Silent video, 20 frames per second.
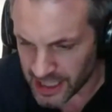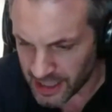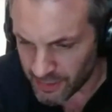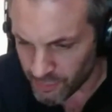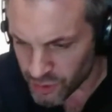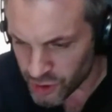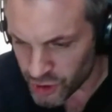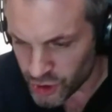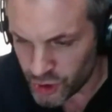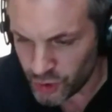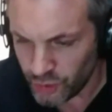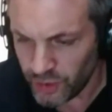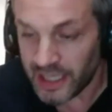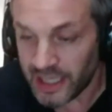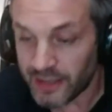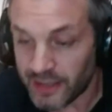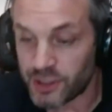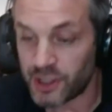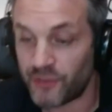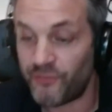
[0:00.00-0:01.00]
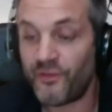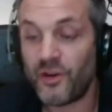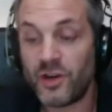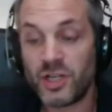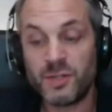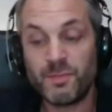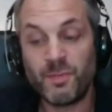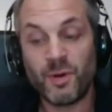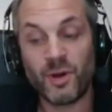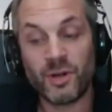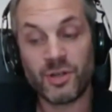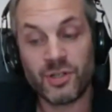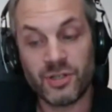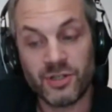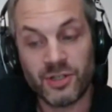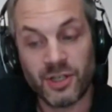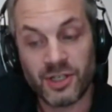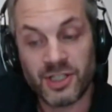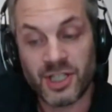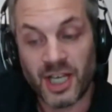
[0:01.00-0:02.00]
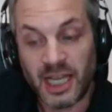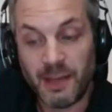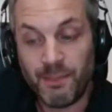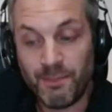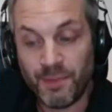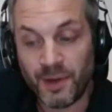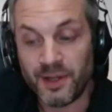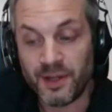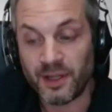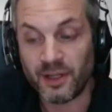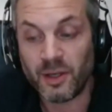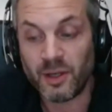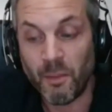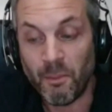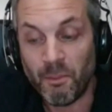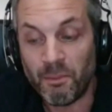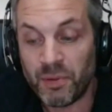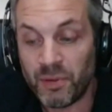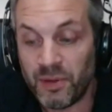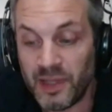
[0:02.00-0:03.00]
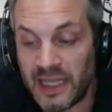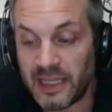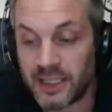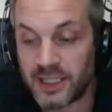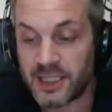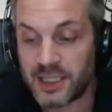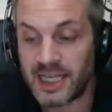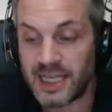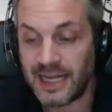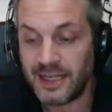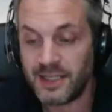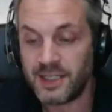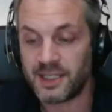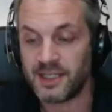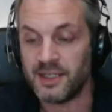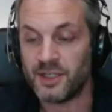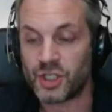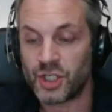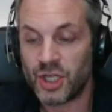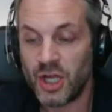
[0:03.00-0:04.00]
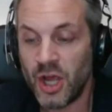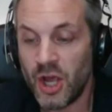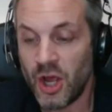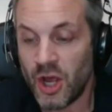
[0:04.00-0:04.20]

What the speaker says: it was Julia was the first person to type in the complete sentence.